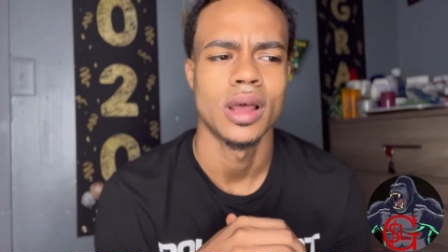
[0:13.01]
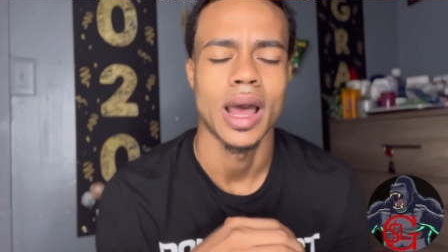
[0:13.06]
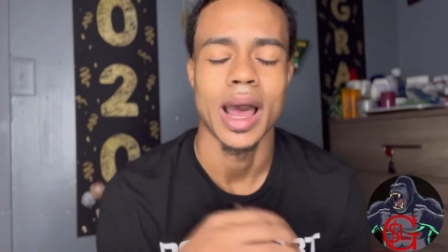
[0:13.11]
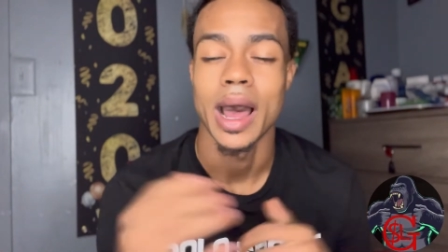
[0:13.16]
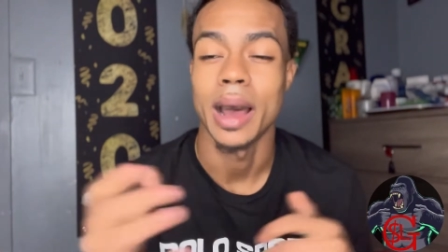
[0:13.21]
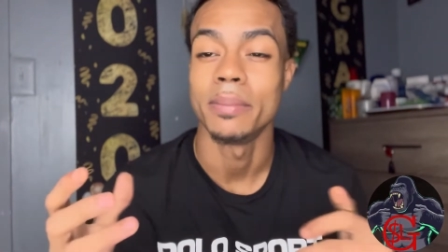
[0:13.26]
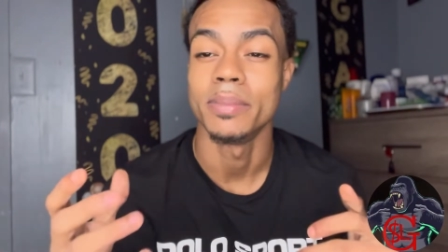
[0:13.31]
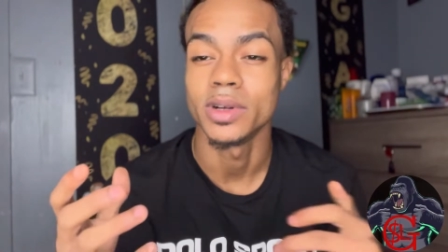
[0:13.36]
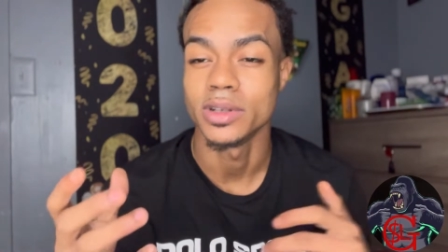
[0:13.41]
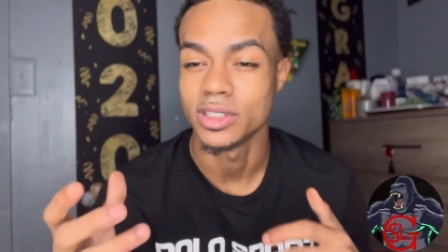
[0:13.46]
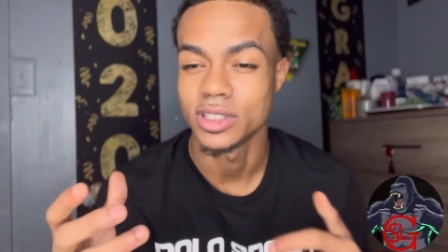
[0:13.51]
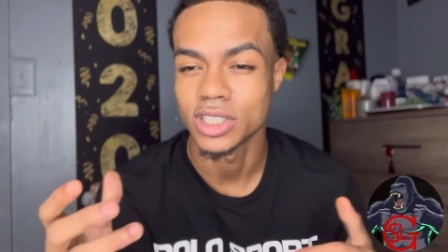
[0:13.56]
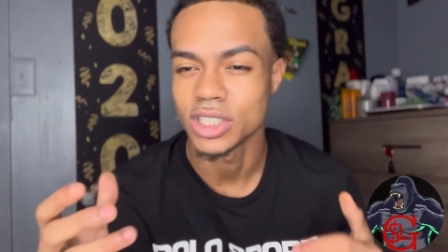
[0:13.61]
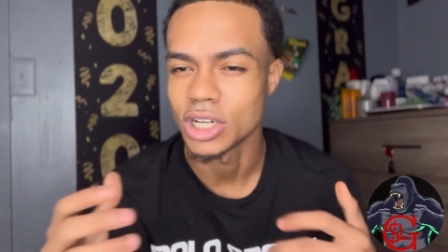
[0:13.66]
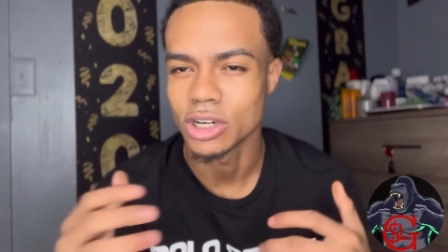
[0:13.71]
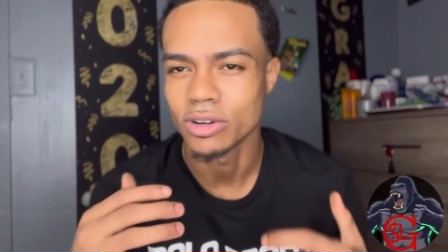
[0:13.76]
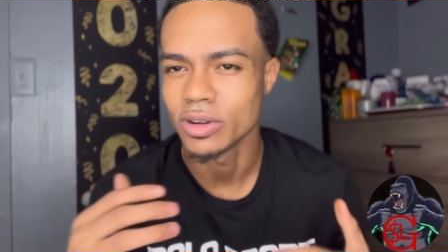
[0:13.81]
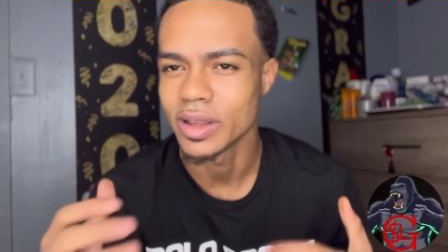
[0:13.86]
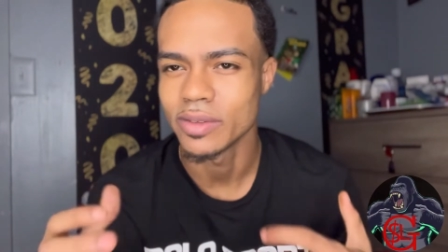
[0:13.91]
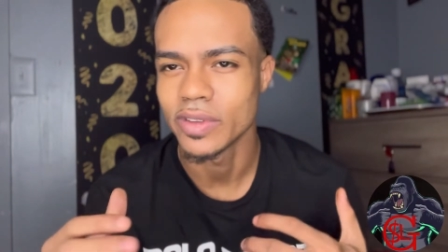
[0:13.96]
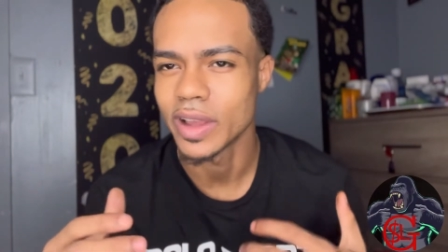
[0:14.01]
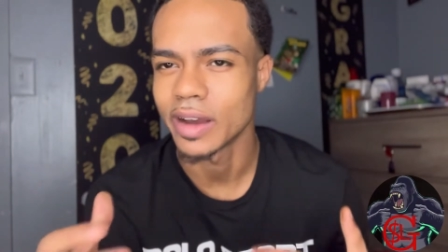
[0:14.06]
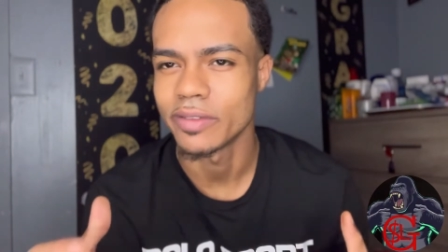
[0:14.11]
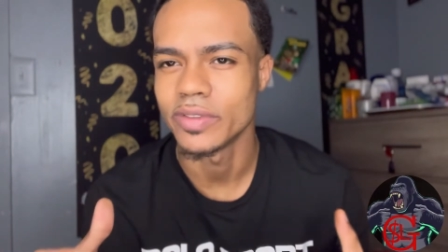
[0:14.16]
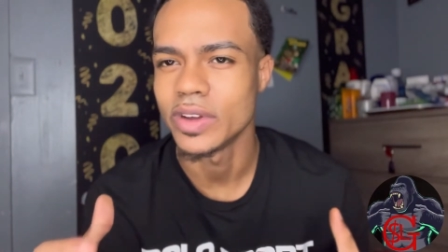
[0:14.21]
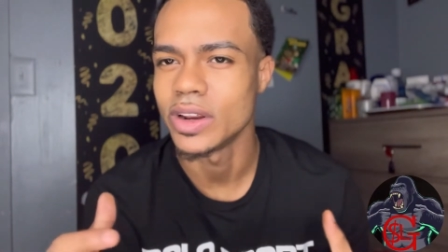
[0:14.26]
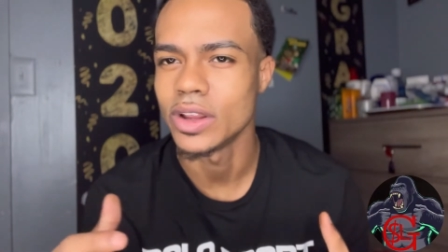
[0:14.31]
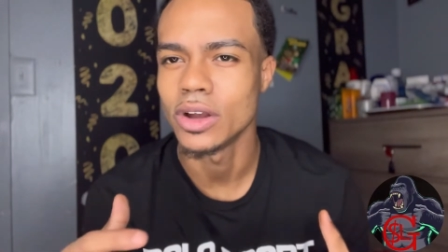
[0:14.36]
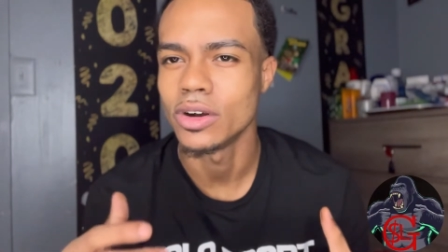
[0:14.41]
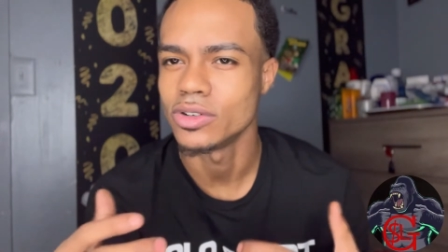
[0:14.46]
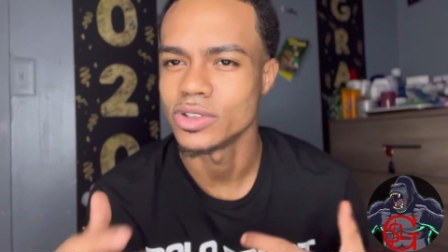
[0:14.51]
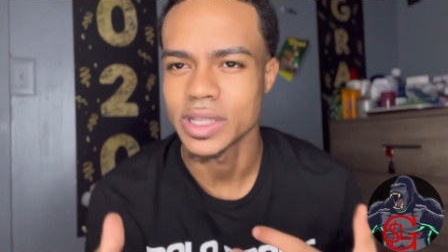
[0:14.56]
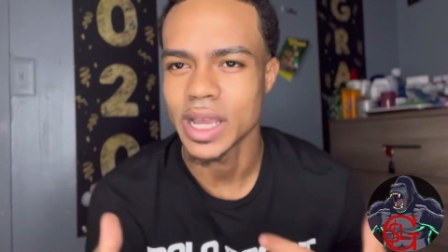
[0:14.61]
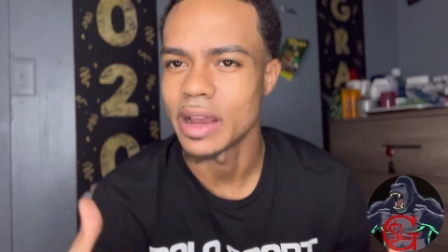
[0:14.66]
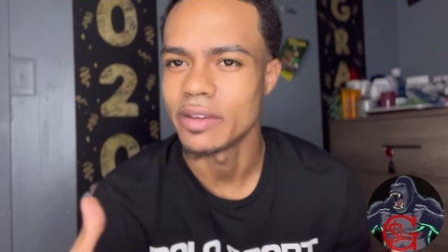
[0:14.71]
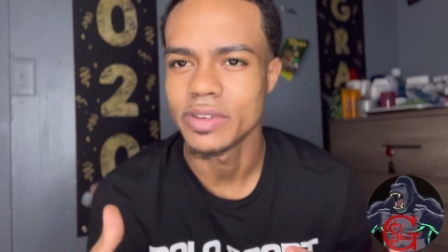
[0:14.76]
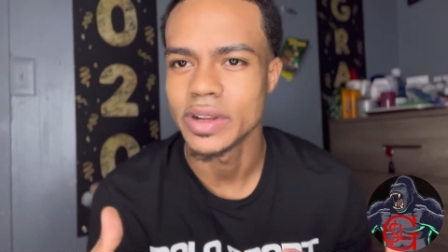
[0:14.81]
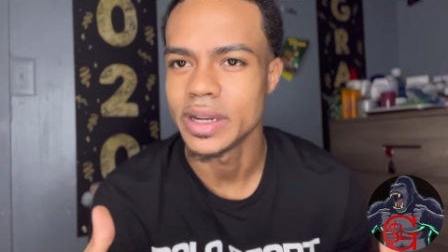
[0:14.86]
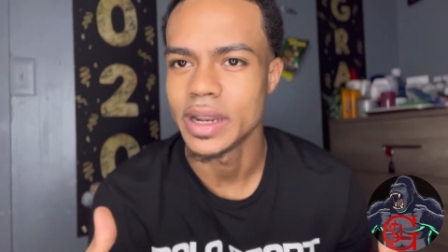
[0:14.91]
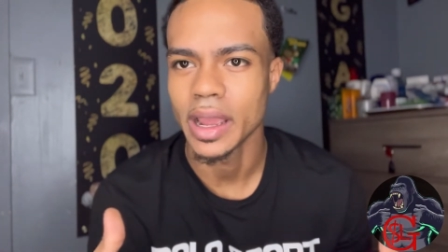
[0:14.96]
I'm gonna still give y'all videos
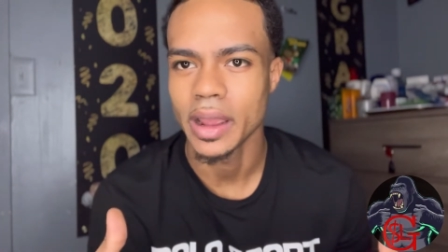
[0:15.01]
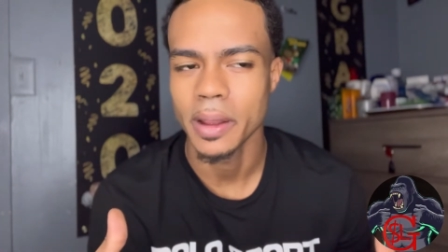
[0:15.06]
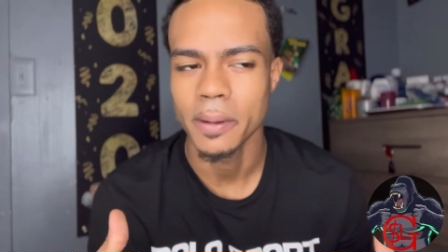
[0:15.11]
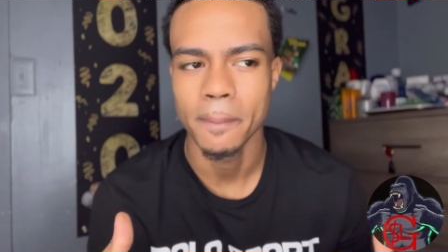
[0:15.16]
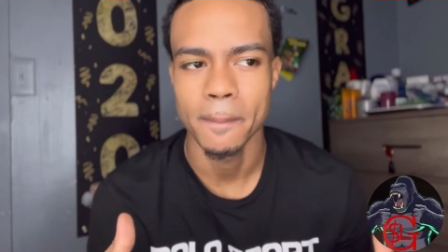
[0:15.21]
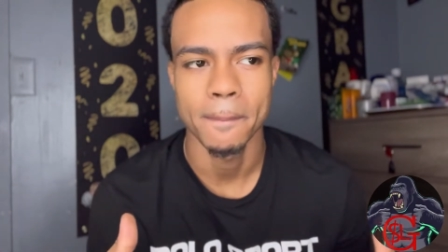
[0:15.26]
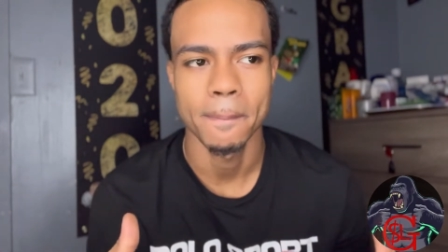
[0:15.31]
every day,